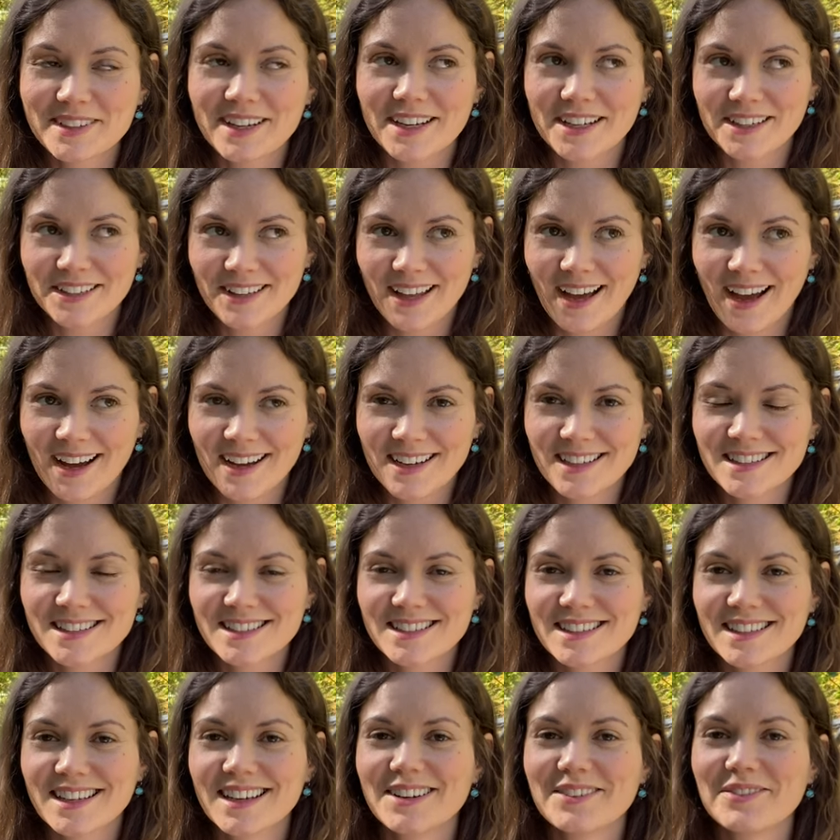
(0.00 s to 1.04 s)

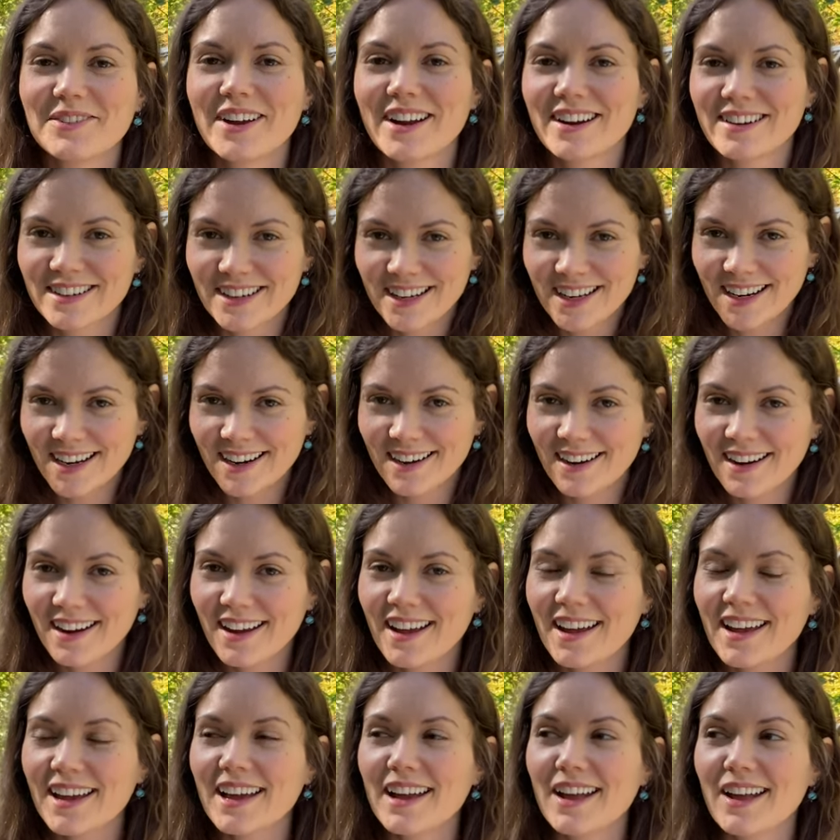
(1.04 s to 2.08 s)
Alas, we are here.
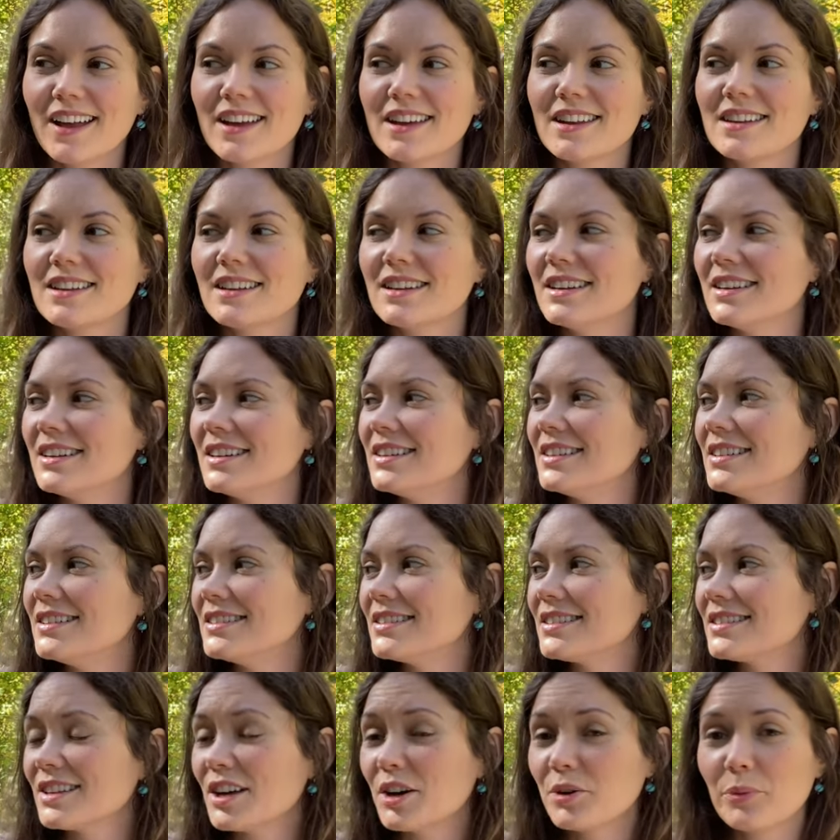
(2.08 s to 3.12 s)
It
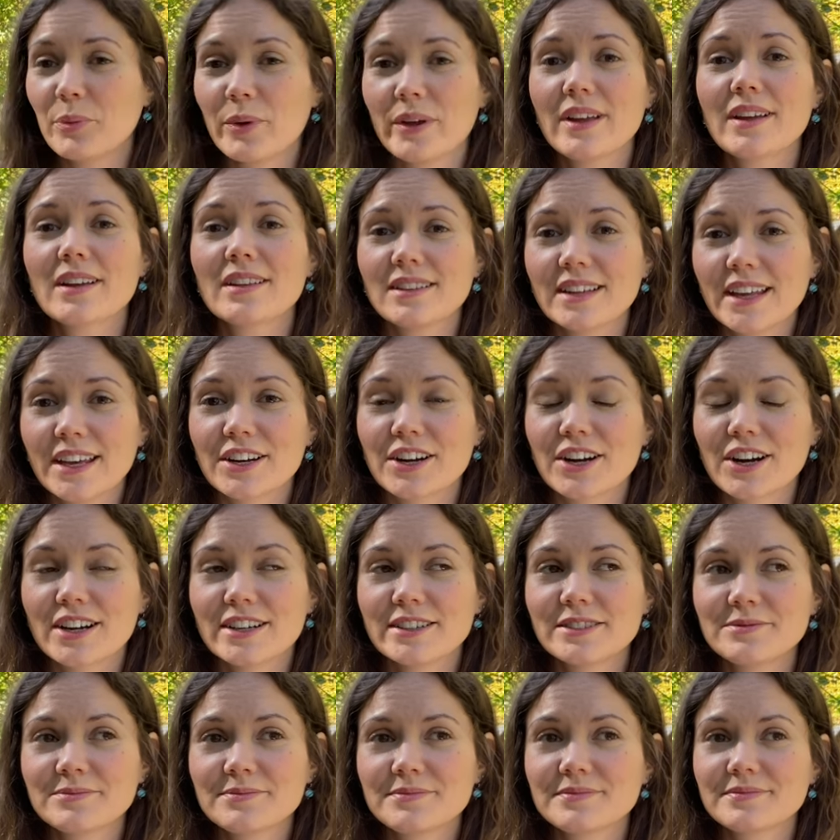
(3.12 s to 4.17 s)
is a week
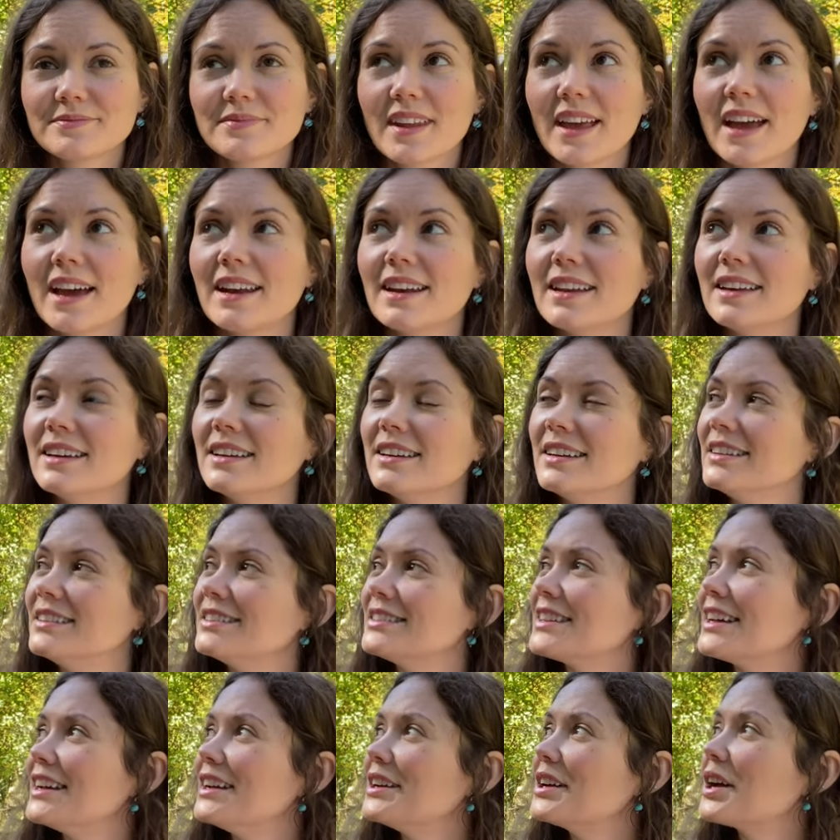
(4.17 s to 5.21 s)
later, and it
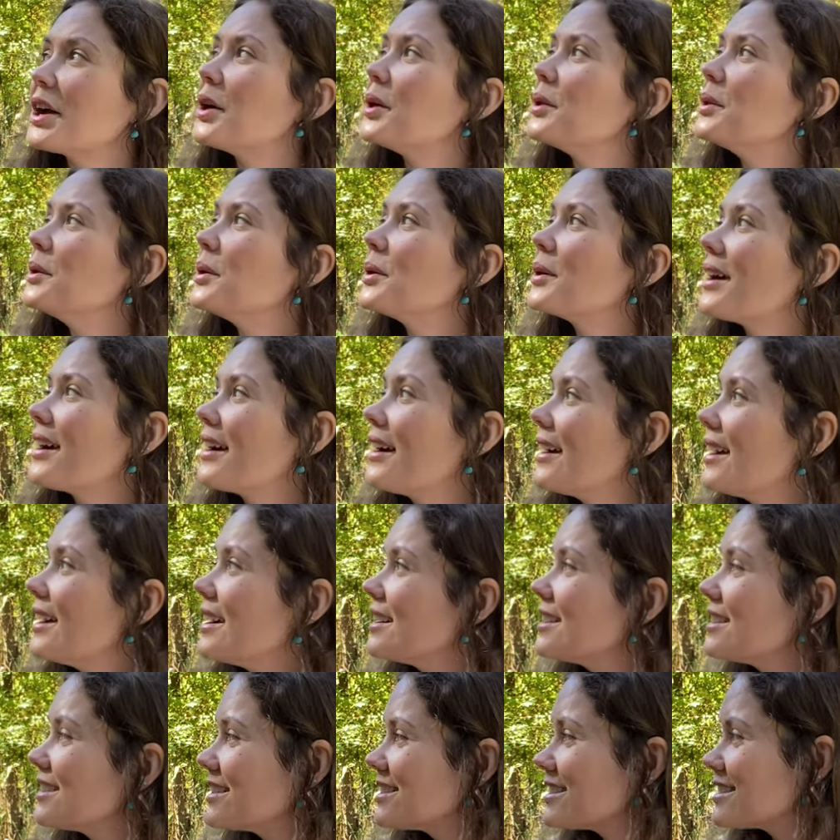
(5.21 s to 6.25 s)
is a
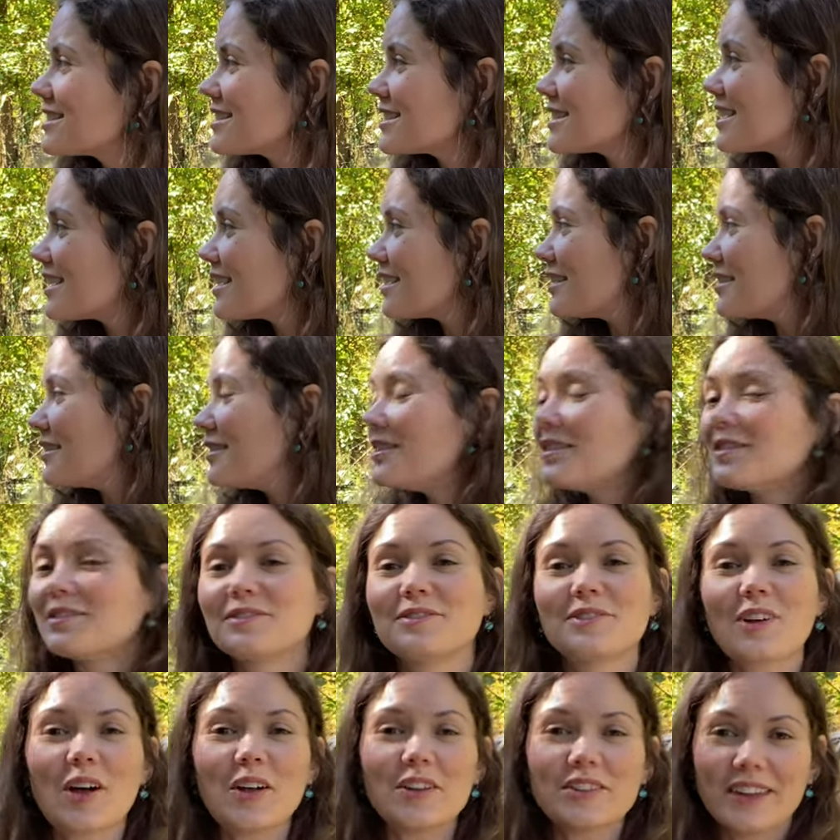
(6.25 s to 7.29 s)
glorious
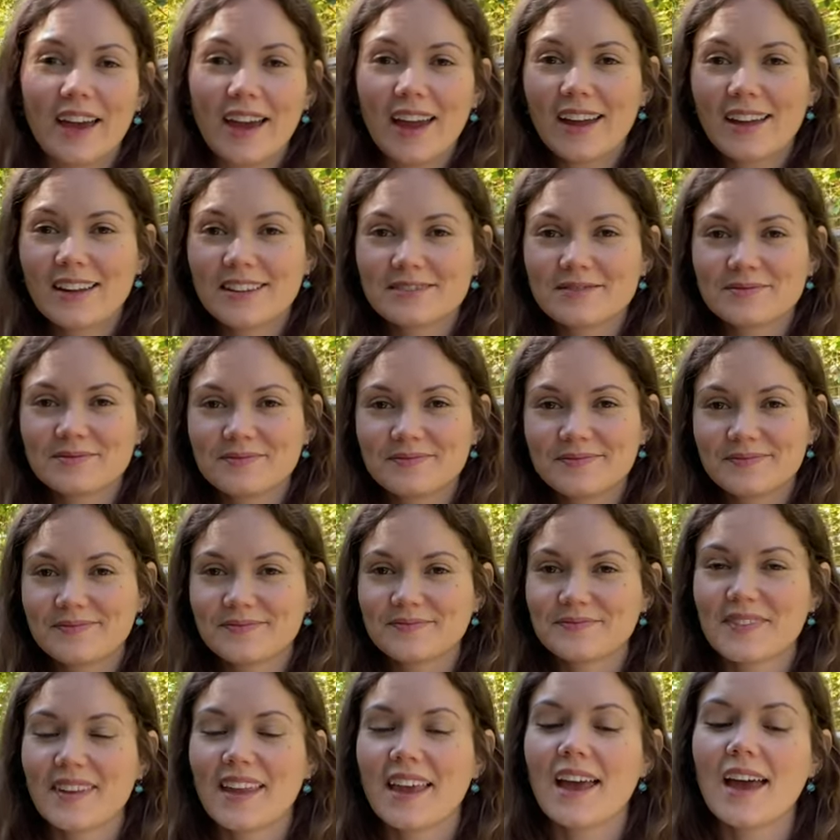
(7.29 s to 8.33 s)
fall day,
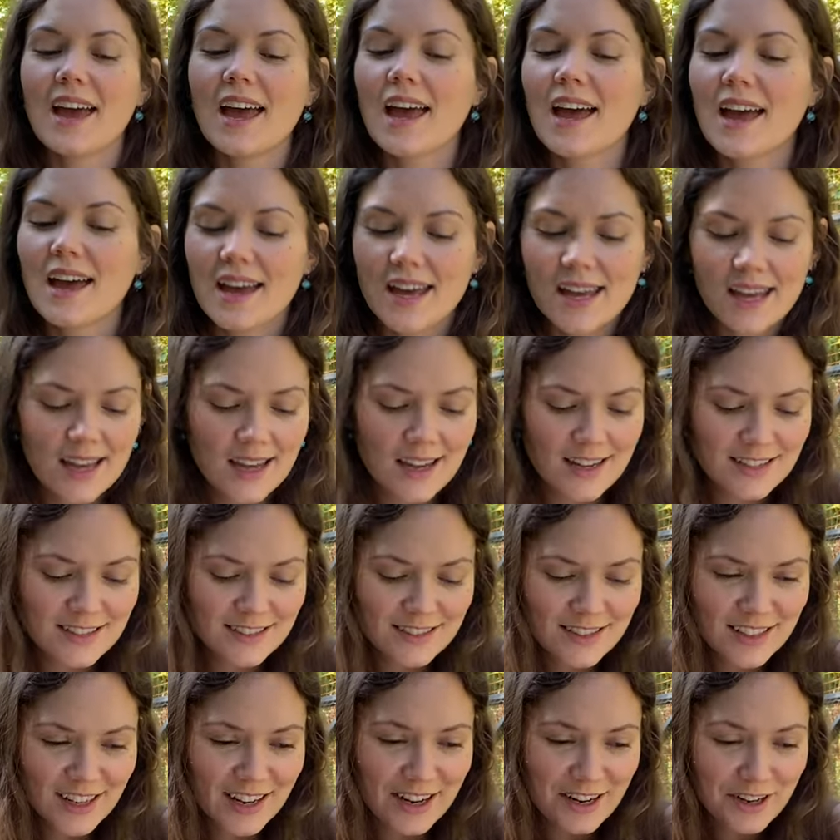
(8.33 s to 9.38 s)

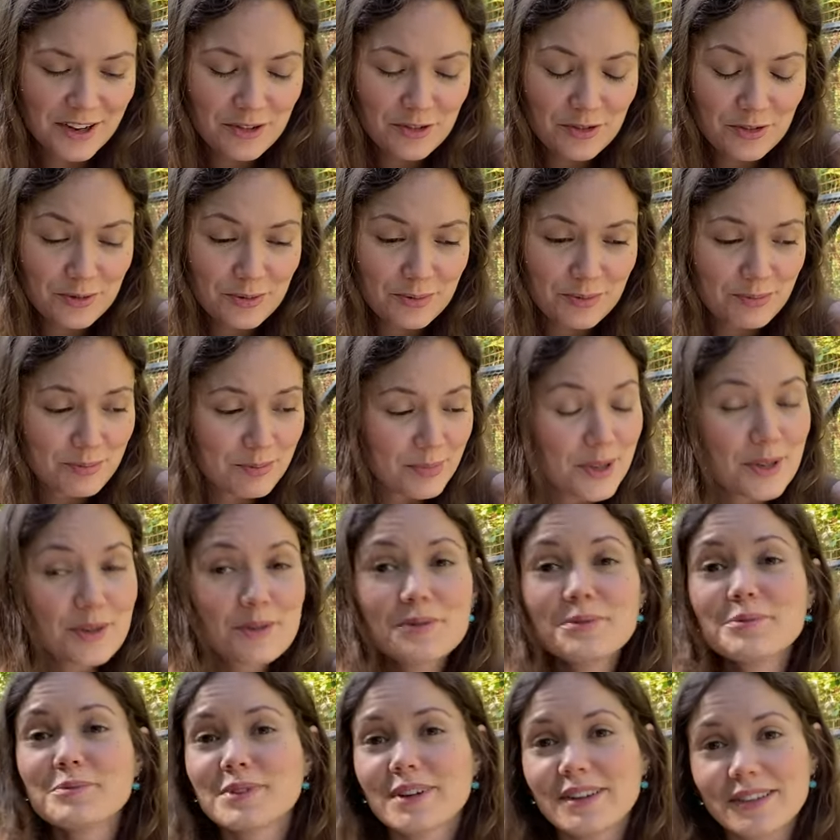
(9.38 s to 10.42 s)
and I've
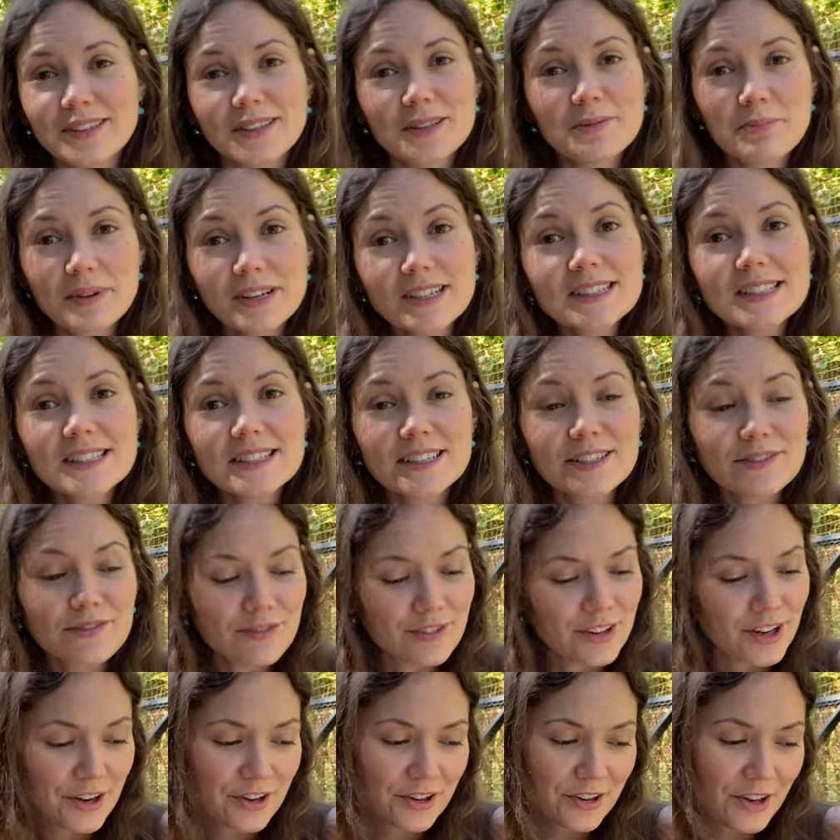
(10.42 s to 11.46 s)
been really busy
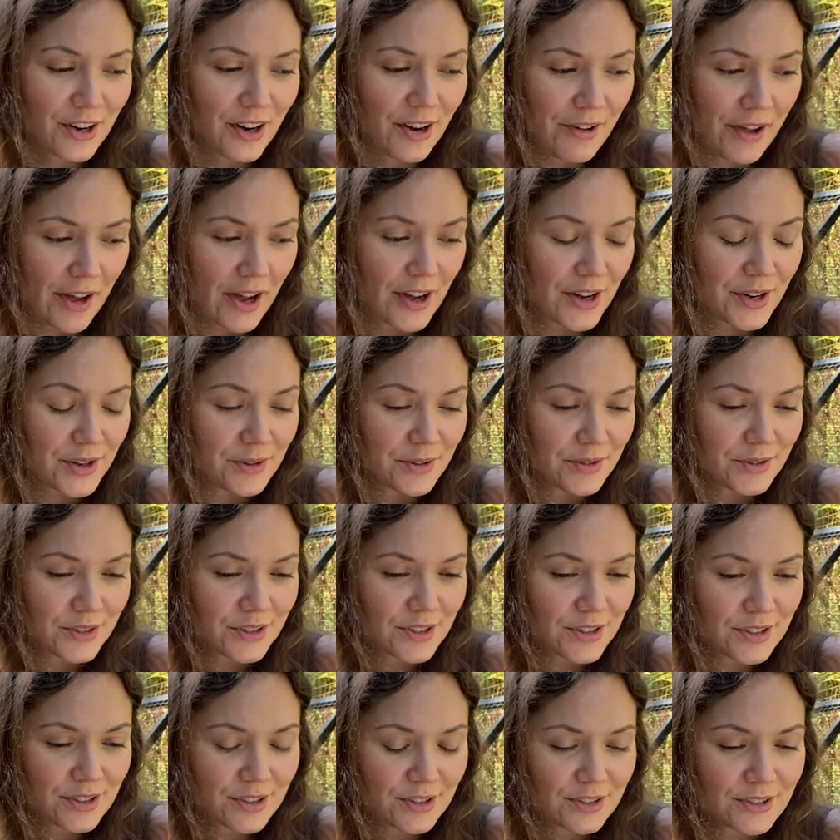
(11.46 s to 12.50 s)
figuring
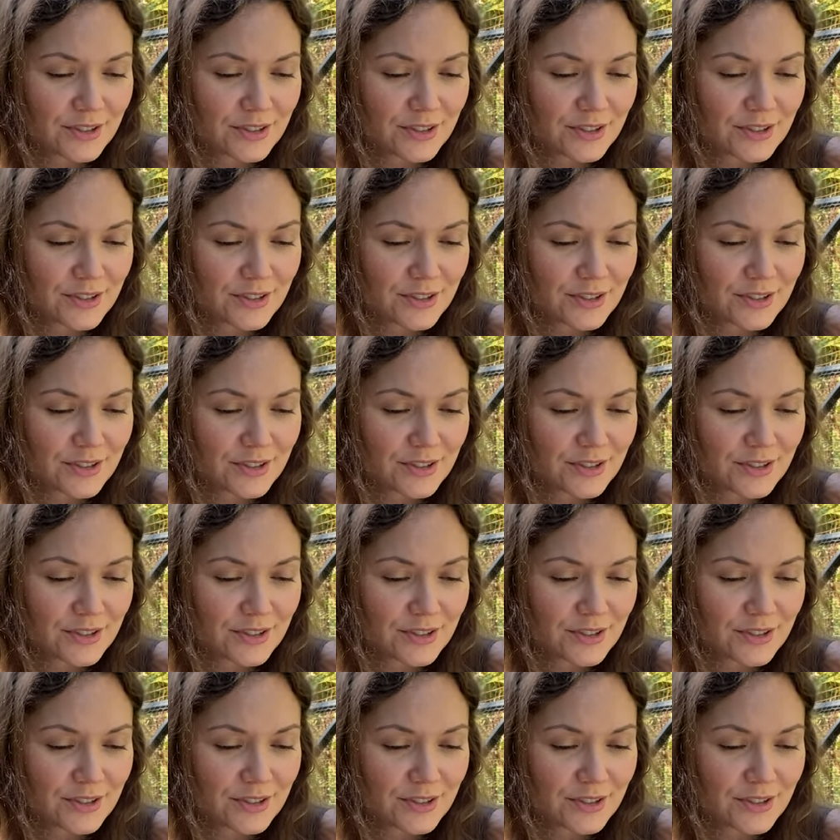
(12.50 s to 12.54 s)
out